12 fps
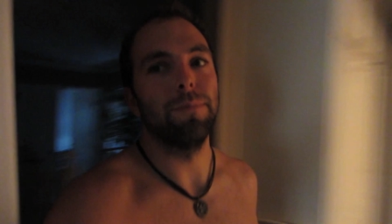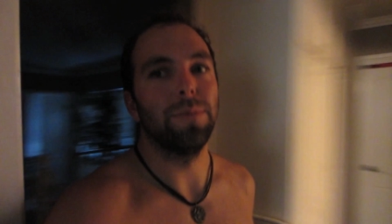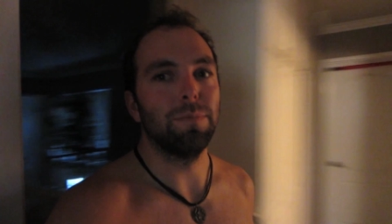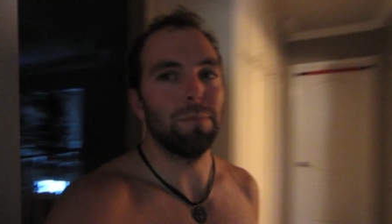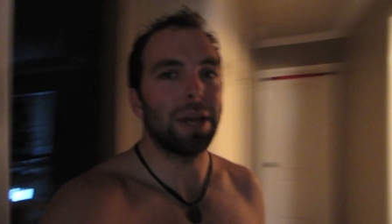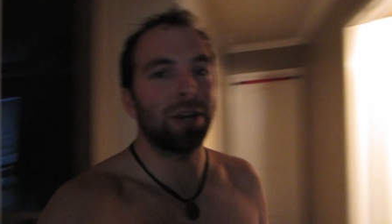
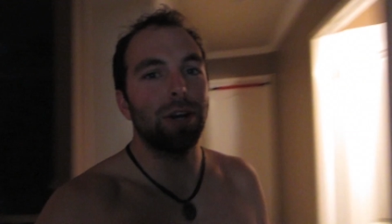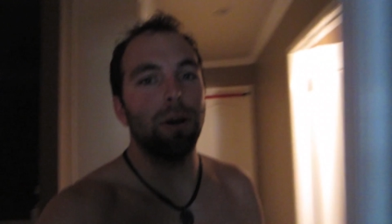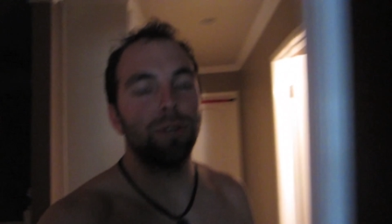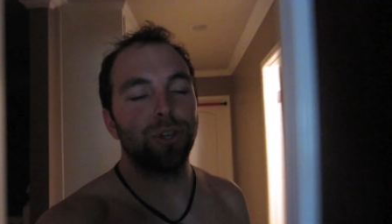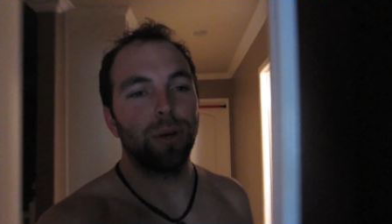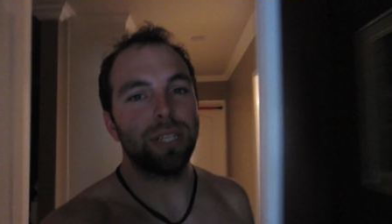make your
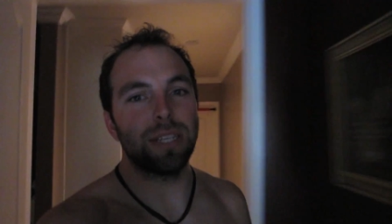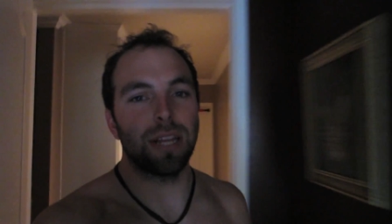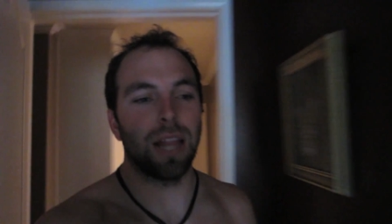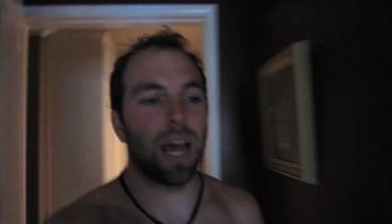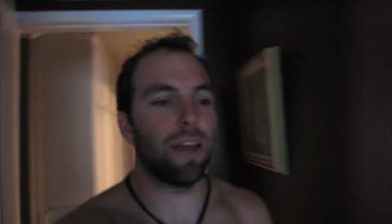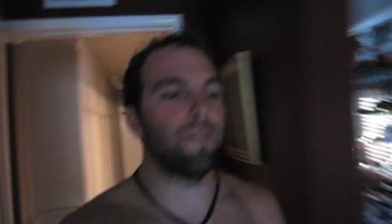own choices
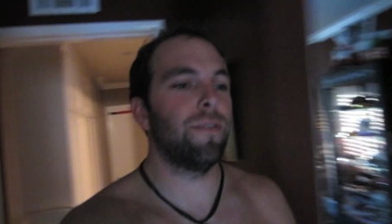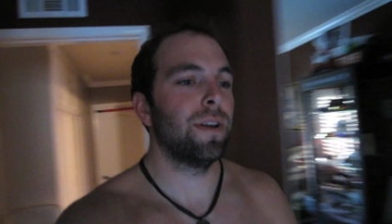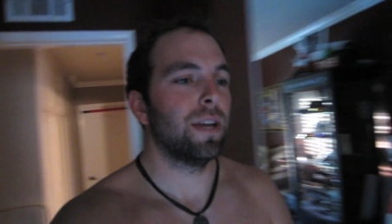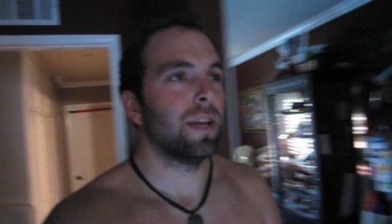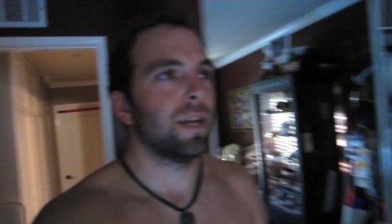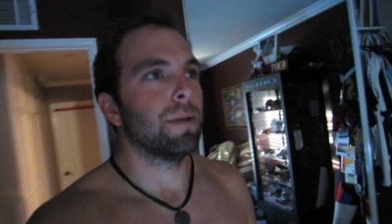in life,
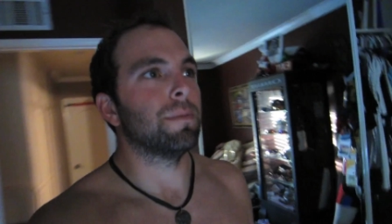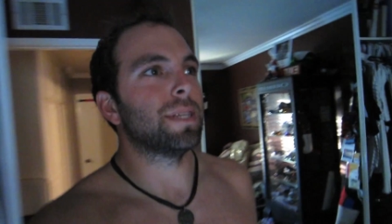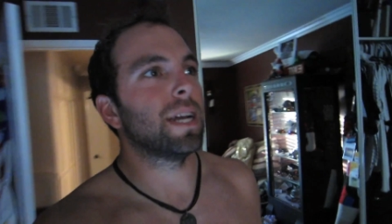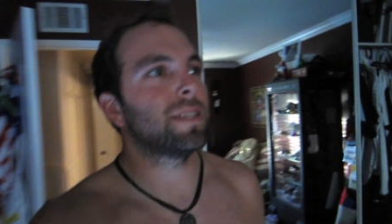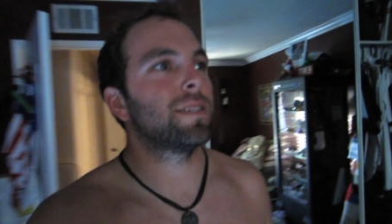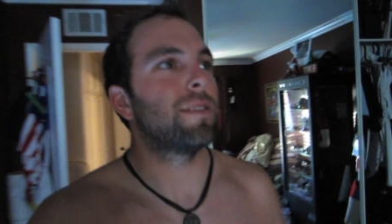because
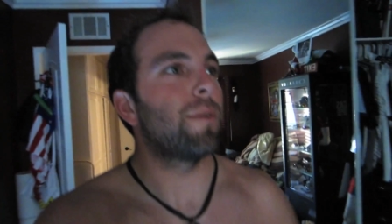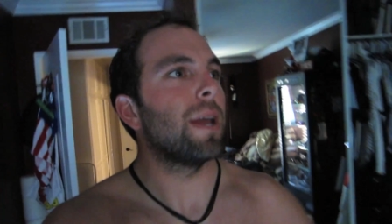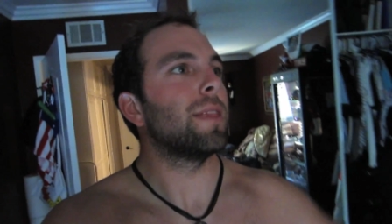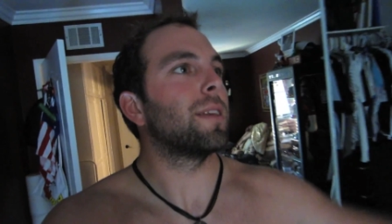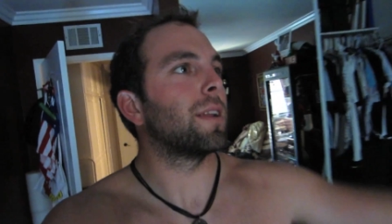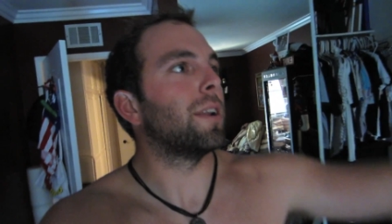that's the
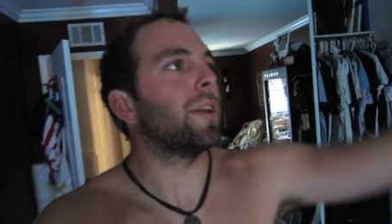right thing to